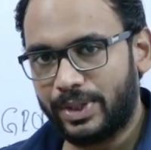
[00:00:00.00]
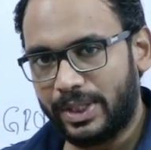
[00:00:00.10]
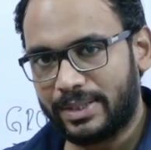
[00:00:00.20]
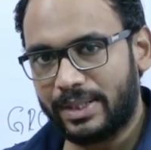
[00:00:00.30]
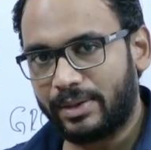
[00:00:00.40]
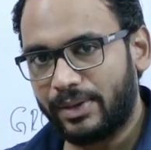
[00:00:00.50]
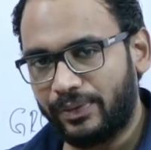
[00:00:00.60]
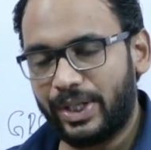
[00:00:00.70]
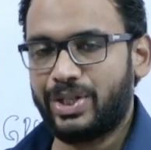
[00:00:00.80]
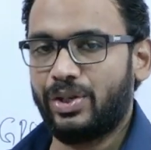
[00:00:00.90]
It's a
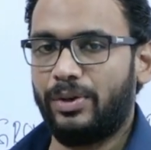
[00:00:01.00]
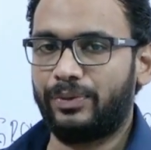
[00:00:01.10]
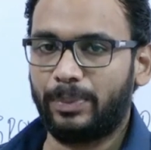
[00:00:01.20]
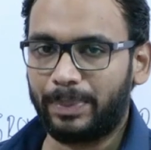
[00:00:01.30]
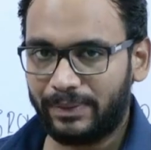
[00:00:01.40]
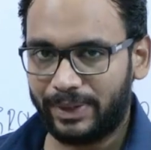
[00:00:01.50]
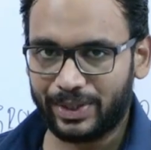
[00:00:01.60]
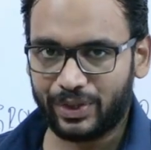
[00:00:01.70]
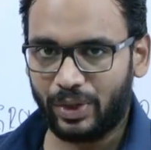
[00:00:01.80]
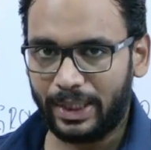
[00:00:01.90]
refresher of your
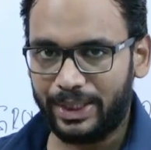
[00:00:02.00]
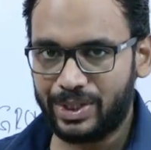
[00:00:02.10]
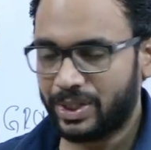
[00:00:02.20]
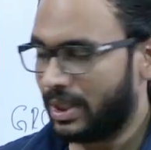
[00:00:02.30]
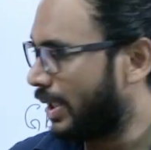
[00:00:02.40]
previous knowledge,